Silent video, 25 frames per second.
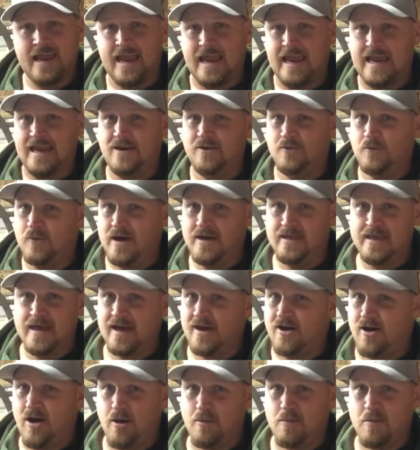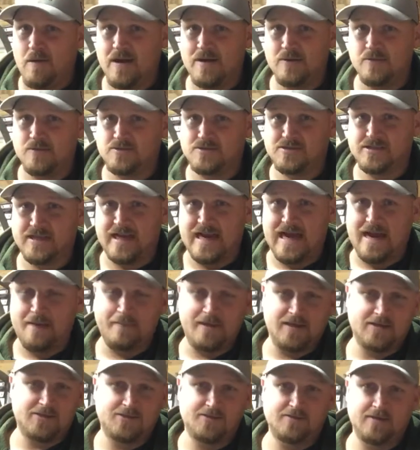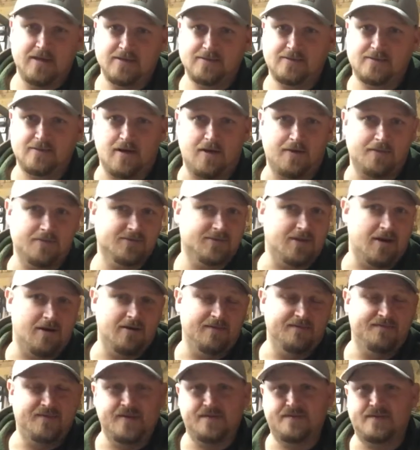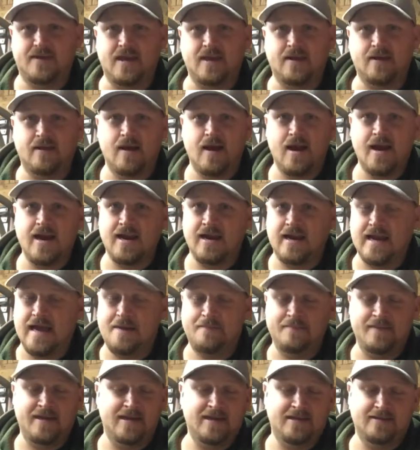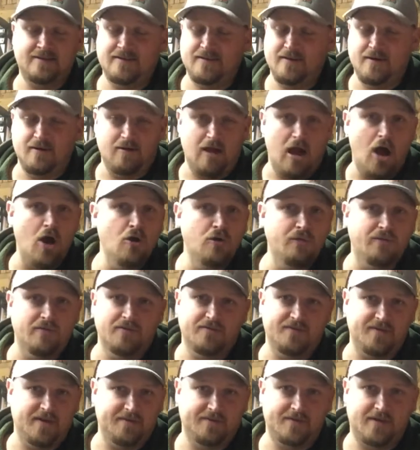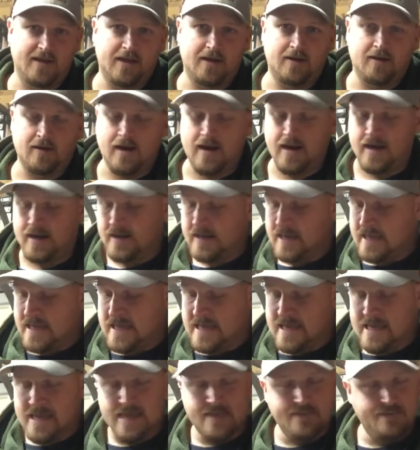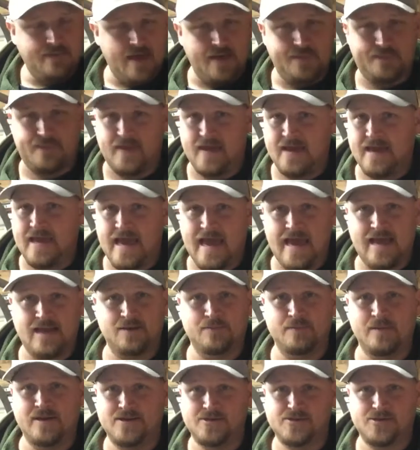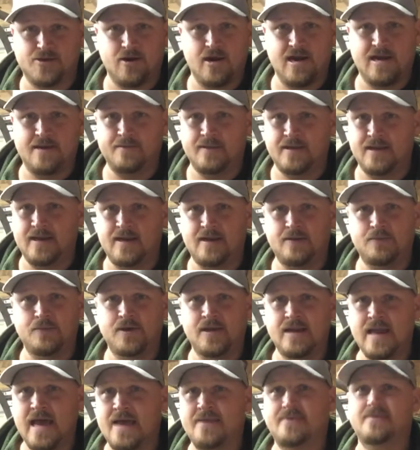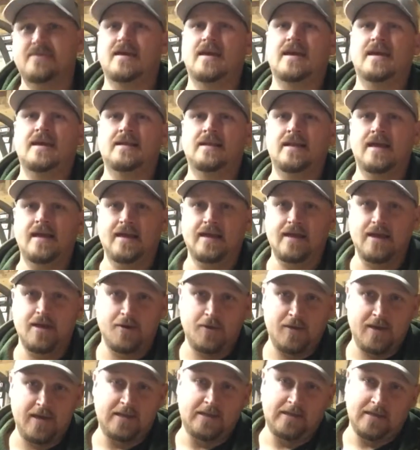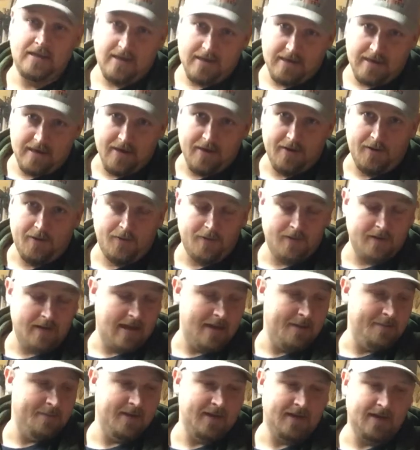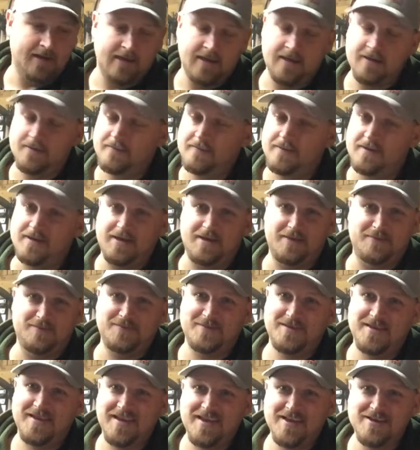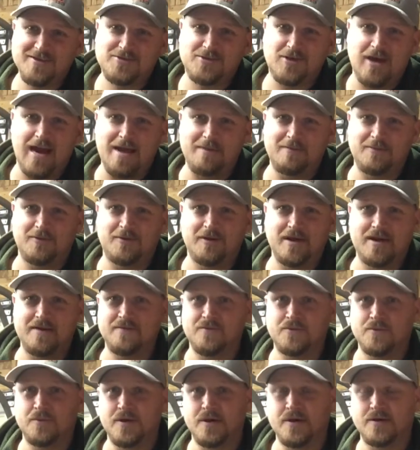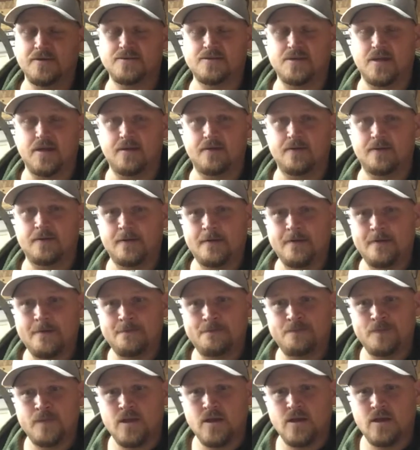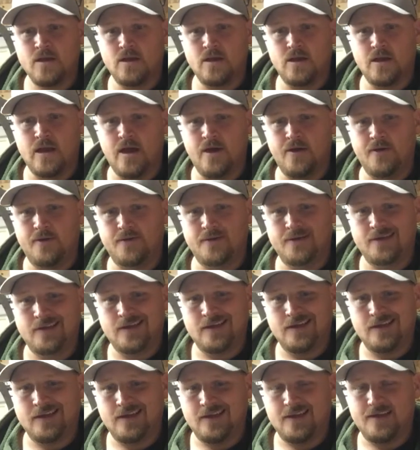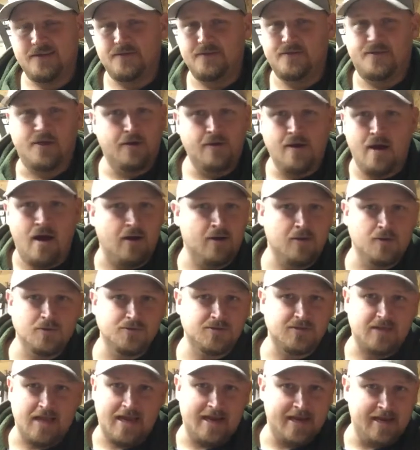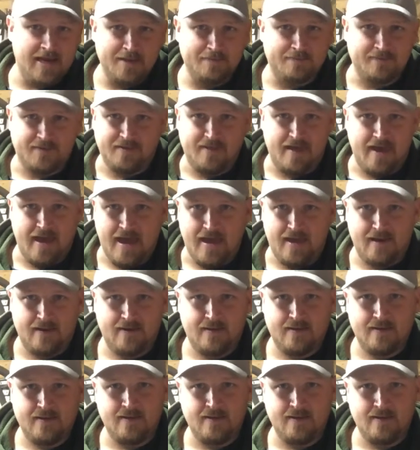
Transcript: And the way that carburetor was set, I bet you that stall was turning 15 grand. Or over 15 grand. That thing had to be screaming. And when that thing let go, it let go. It shrapnel everywhere. So, they're not going to stand up to that.